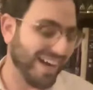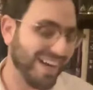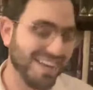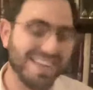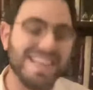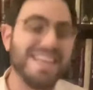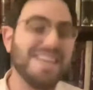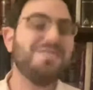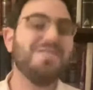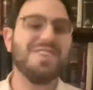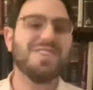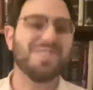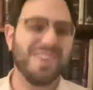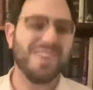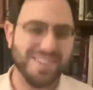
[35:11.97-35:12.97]
an
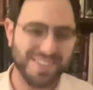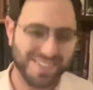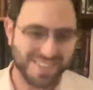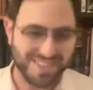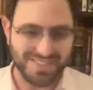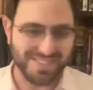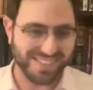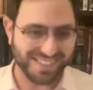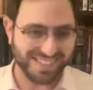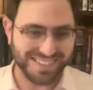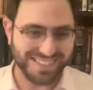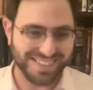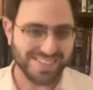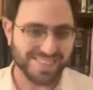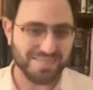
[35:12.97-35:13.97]
even greater yeshiva
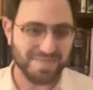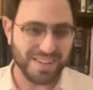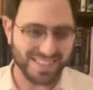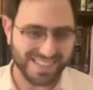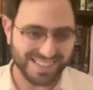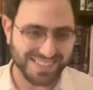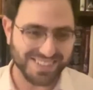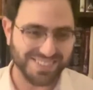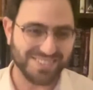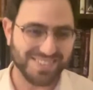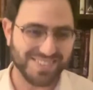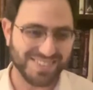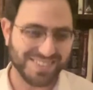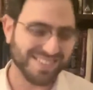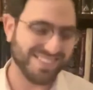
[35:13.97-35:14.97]
than Slobodka,
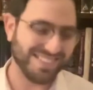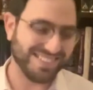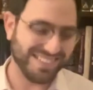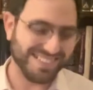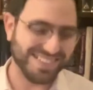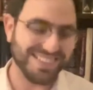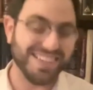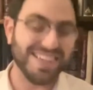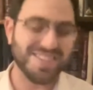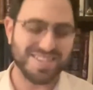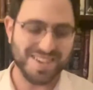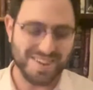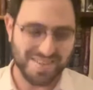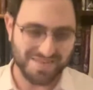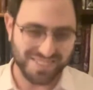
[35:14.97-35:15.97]
which is a
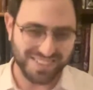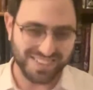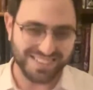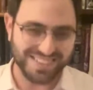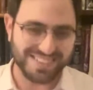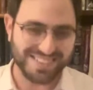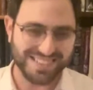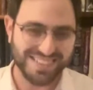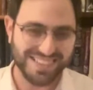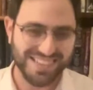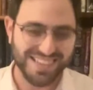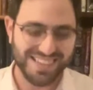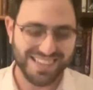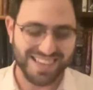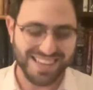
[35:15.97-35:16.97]
legendary place.
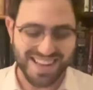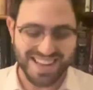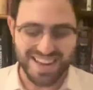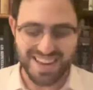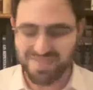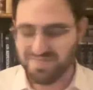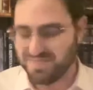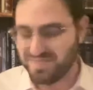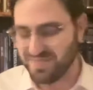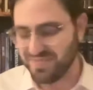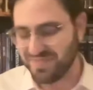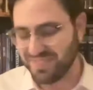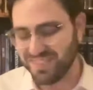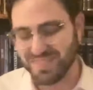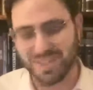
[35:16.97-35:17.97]

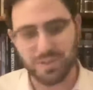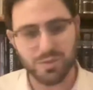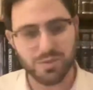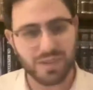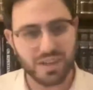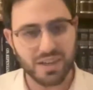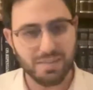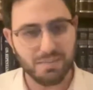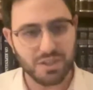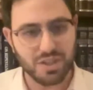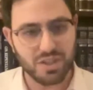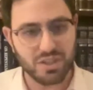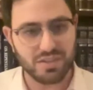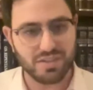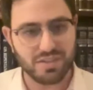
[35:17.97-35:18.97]
Um, but he was very
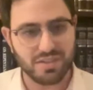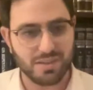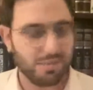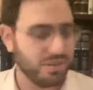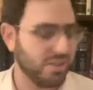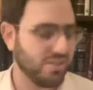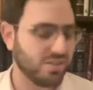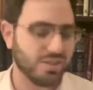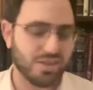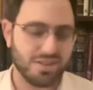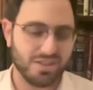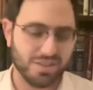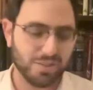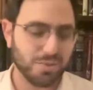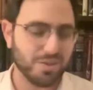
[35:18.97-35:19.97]
ambitious. And when he
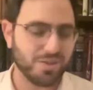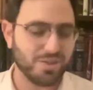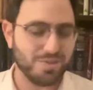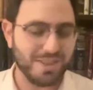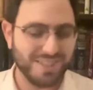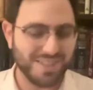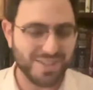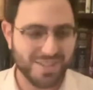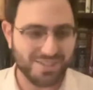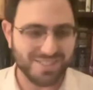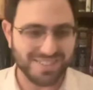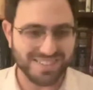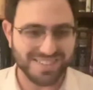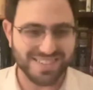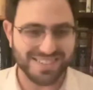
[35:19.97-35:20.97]
started, there weren't so many
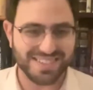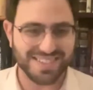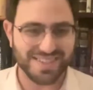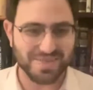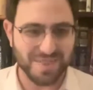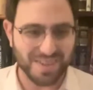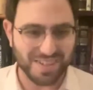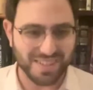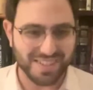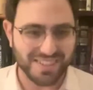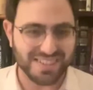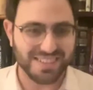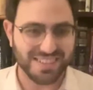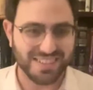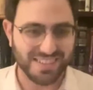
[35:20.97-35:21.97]
yeshivas in
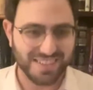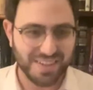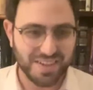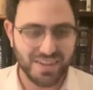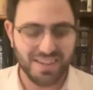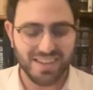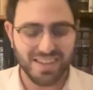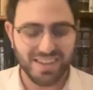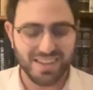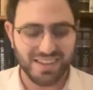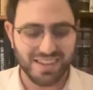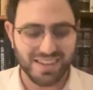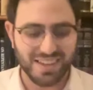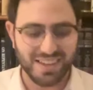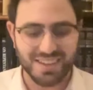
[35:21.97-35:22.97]
America.
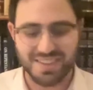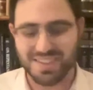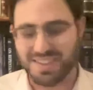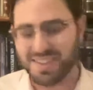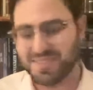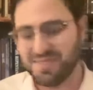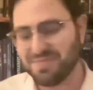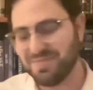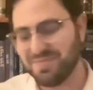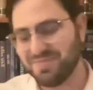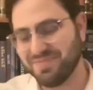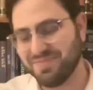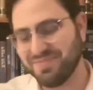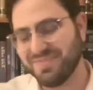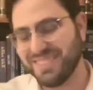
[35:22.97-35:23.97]
Um,
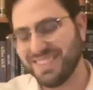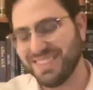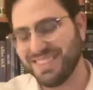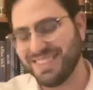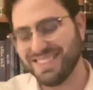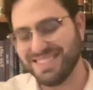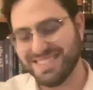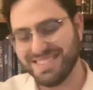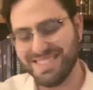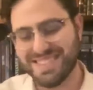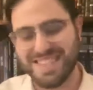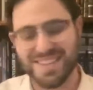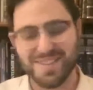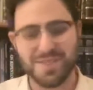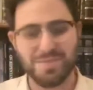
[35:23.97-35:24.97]

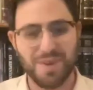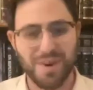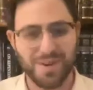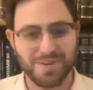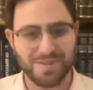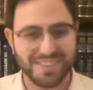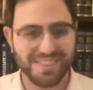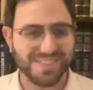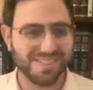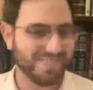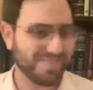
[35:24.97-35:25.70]
it's not a small feat.